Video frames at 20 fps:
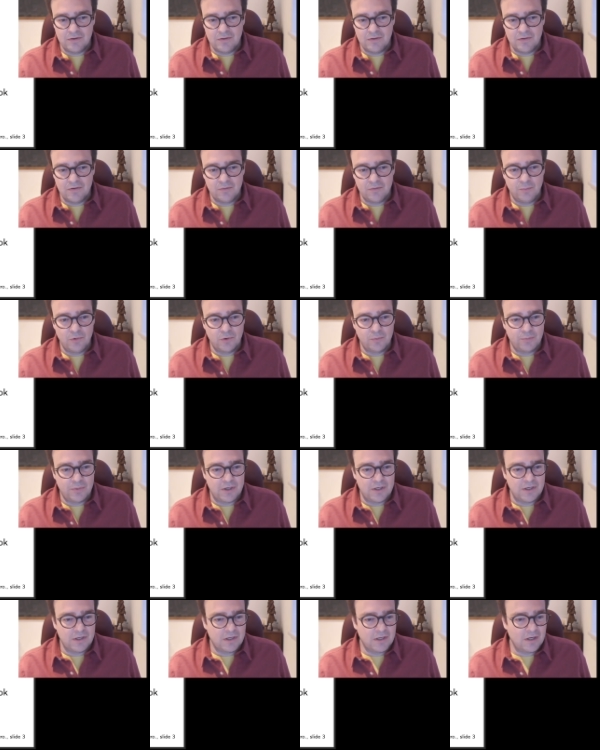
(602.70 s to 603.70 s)
this book
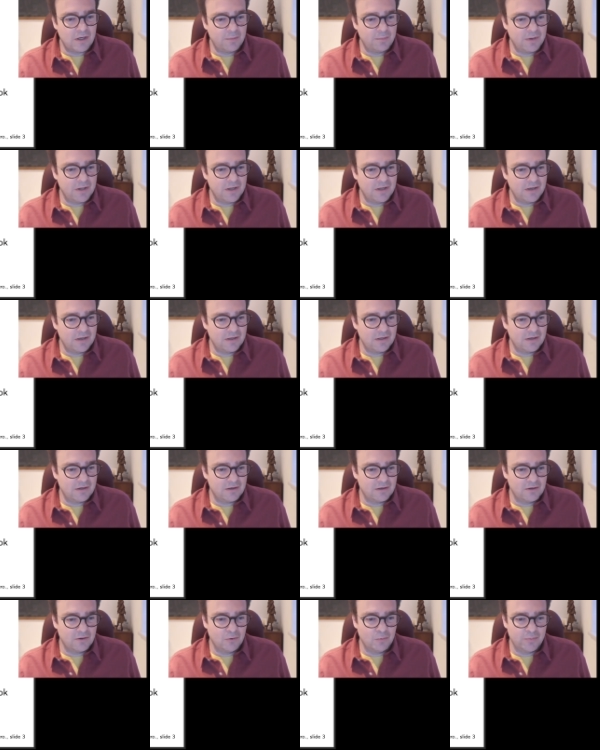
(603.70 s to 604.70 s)
by
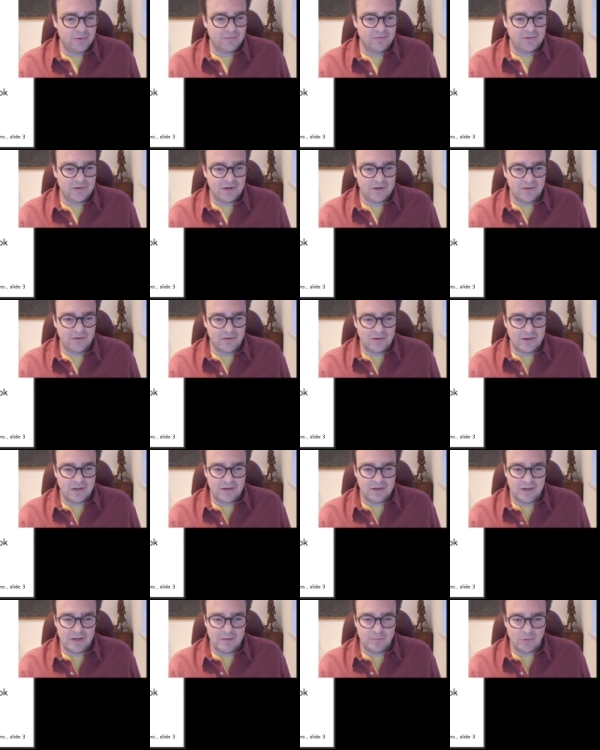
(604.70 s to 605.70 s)
Cappé, I hope I've said it,
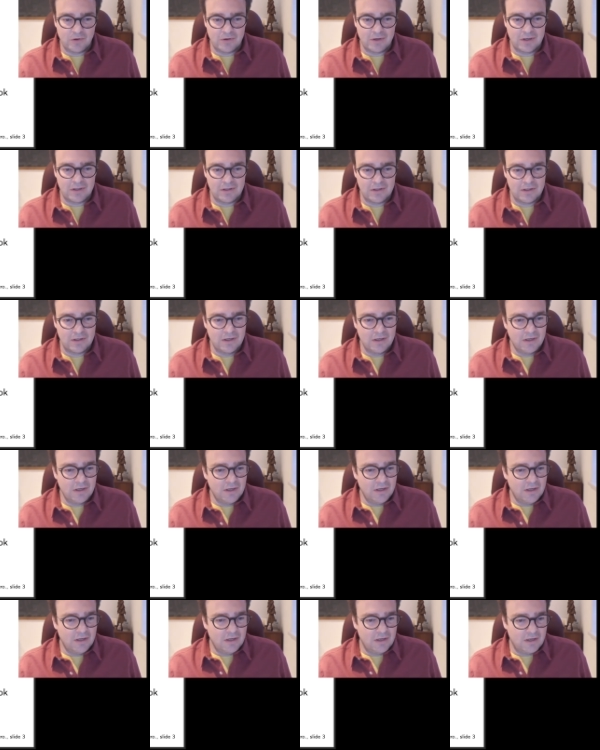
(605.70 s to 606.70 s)
that name correctly,
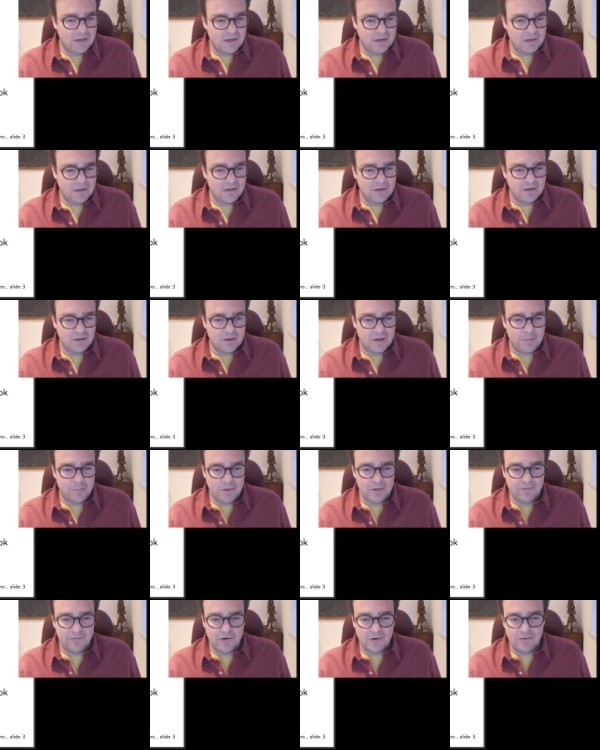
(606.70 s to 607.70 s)
and a
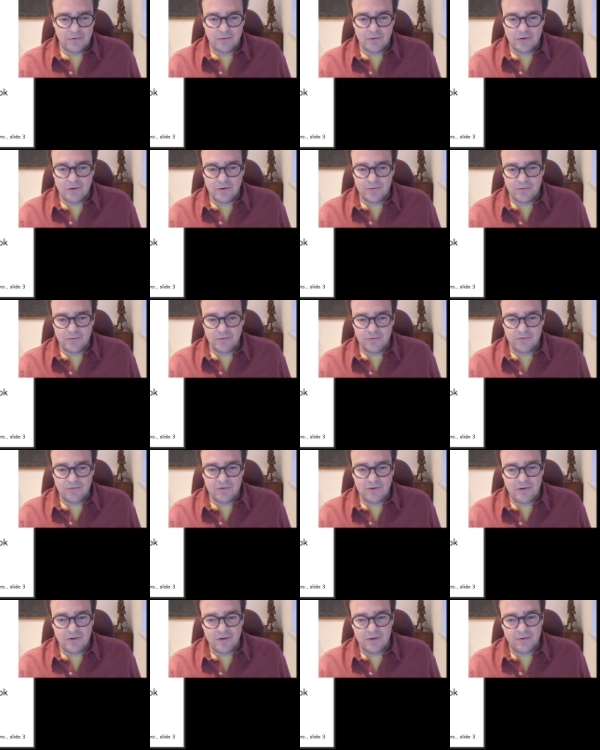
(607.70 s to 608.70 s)
couple of other
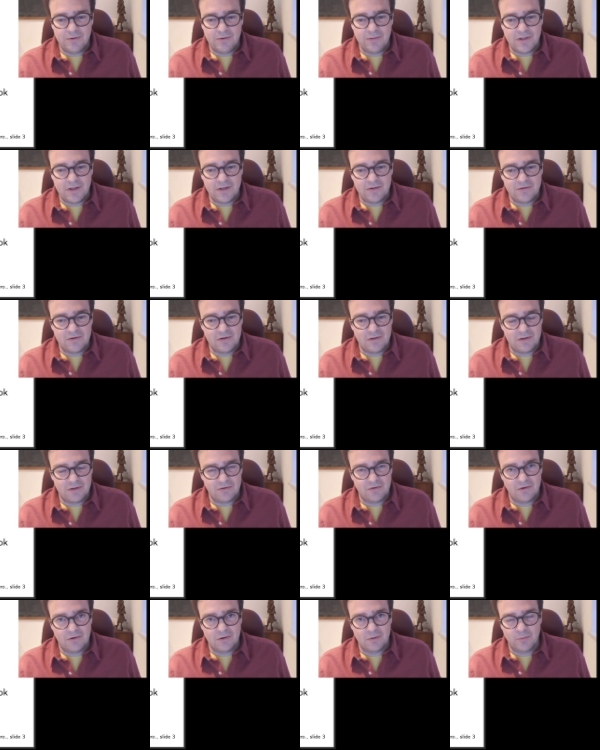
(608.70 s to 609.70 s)
authors, uh, and that's an
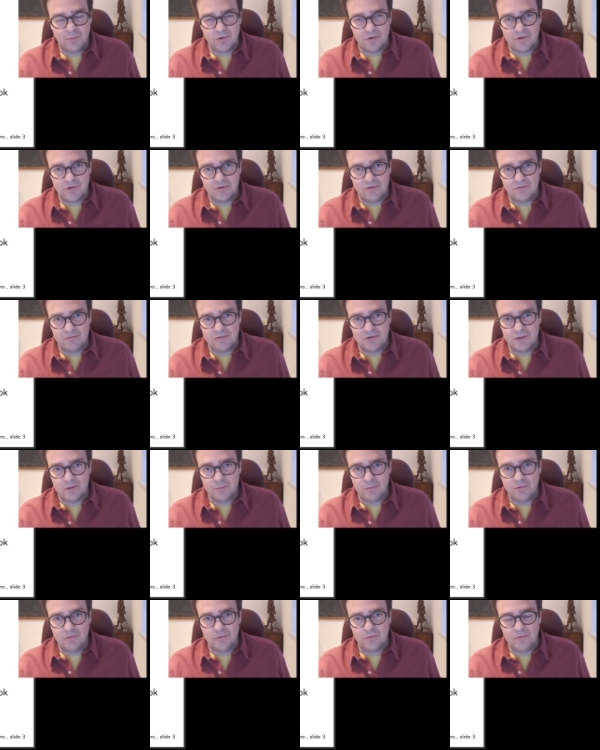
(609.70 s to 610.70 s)
electronic book and it's
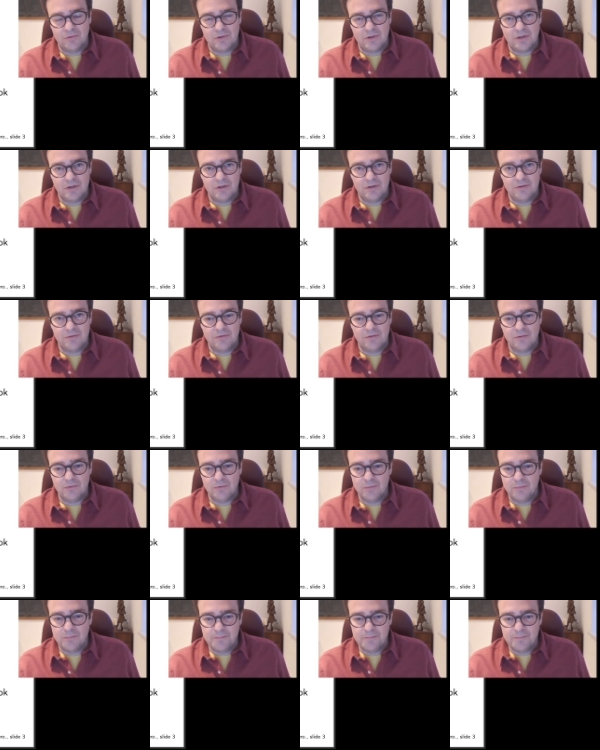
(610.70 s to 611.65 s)
available uh, to you.